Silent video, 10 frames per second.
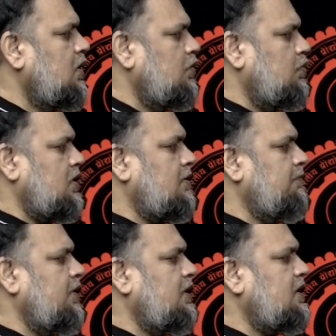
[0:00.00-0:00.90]
For
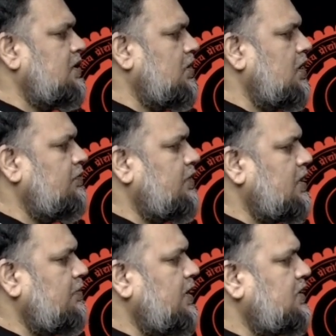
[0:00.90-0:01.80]
computer technology, for
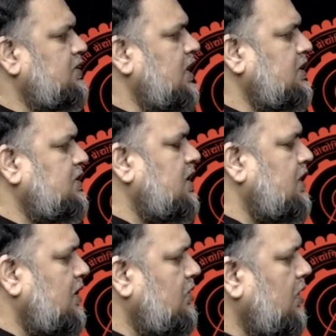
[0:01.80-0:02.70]
computer science
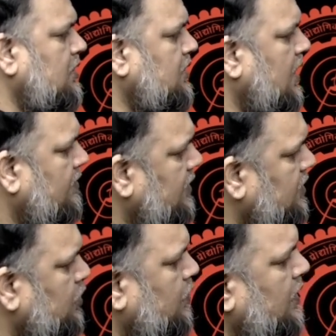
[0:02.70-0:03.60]
and technology, average
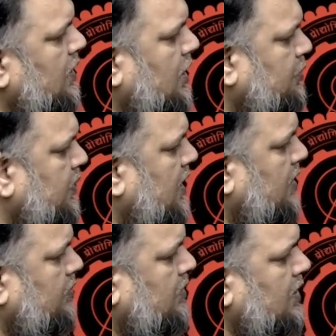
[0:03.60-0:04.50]
is 20 lakhs per
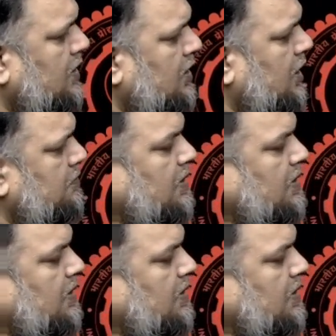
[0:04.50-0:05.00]
annum and